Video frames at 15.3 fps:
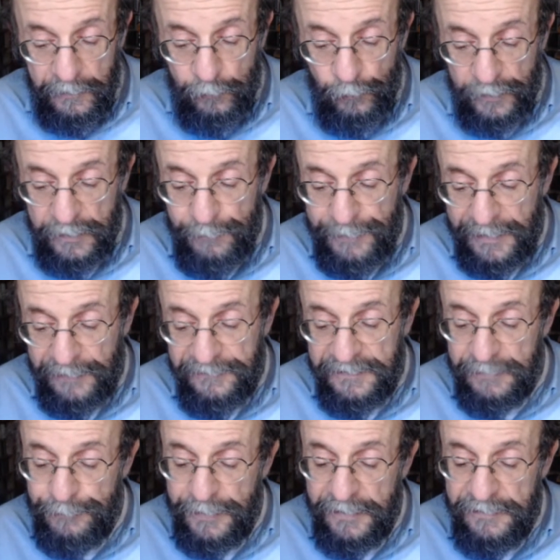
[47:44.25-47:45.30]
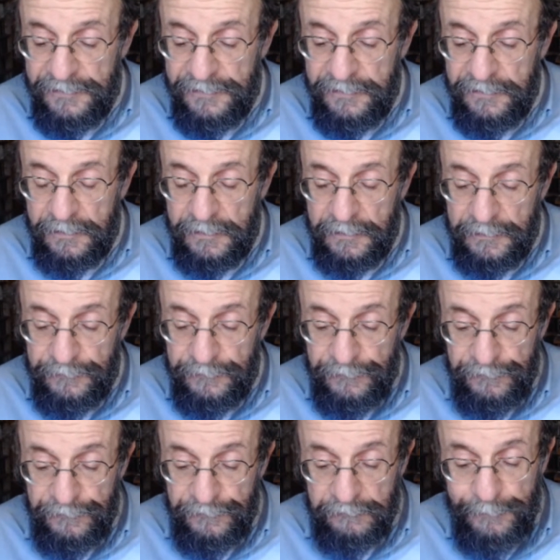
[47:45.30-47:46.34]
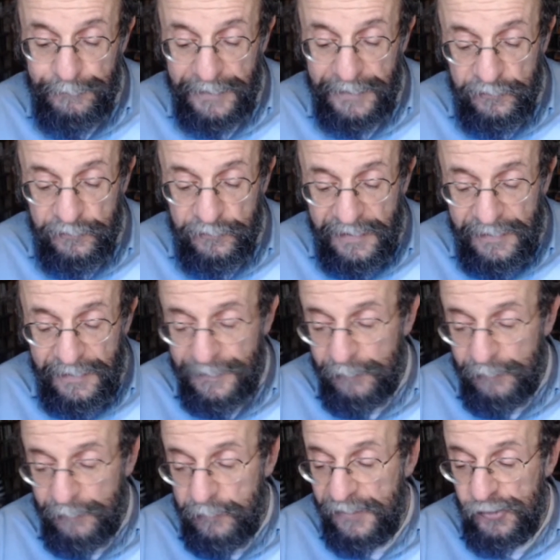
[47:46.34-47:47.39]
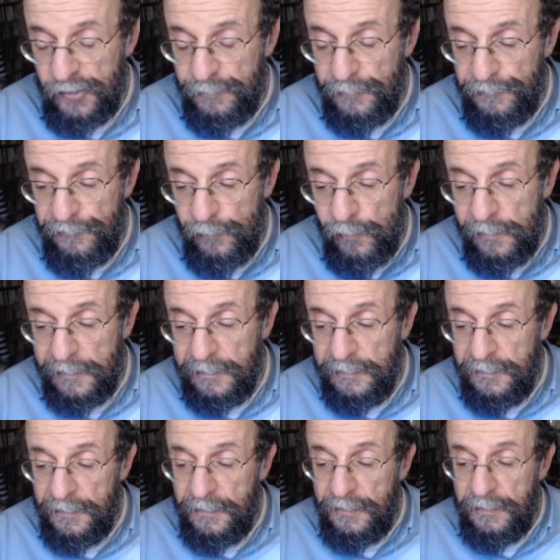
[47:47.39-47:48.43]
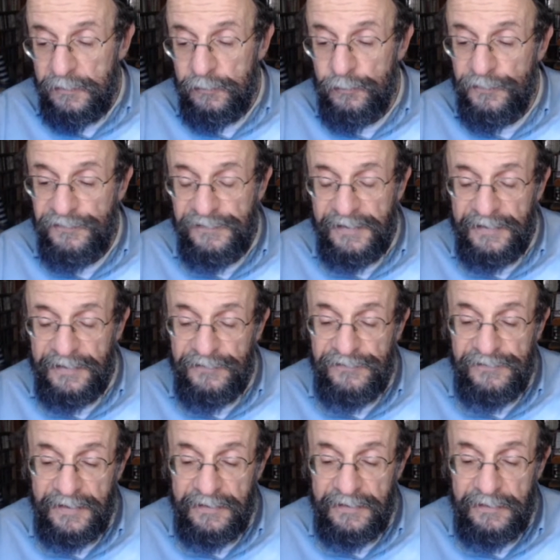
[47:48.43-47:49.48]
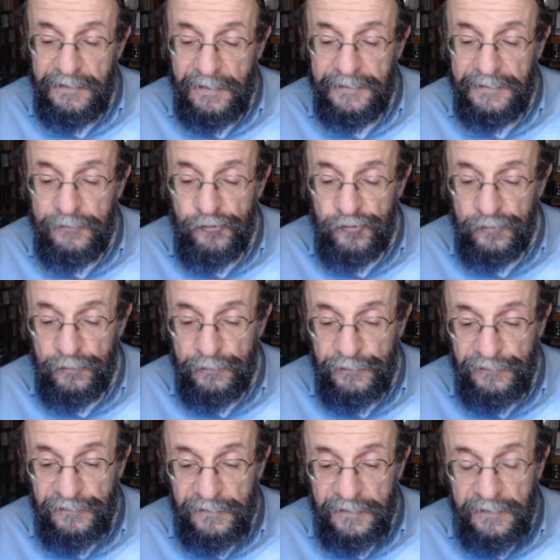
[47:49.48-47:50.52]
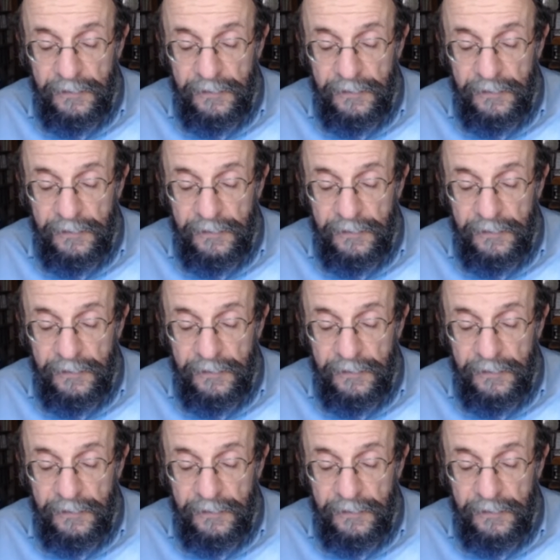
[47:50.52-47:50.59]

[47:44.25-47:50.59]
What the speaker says: what about the opinion of Rabbeinu Tam that we mentioned before, who says that non-Jews